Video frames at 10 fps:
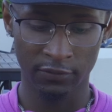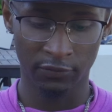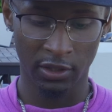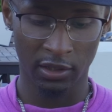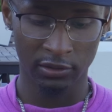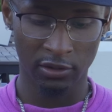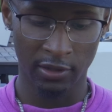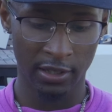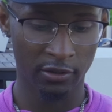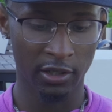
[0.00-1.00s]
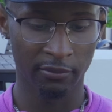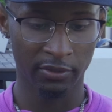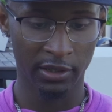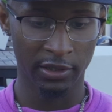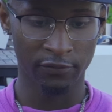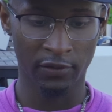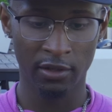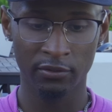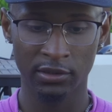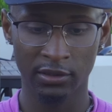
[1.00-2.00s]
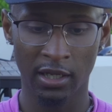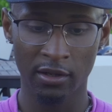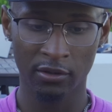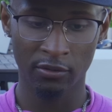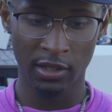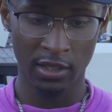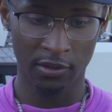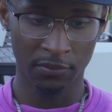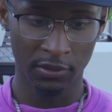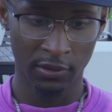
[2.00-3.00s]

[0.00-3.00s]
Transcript: these for y'all to go add on y'all brand. If I was, I'd go cop.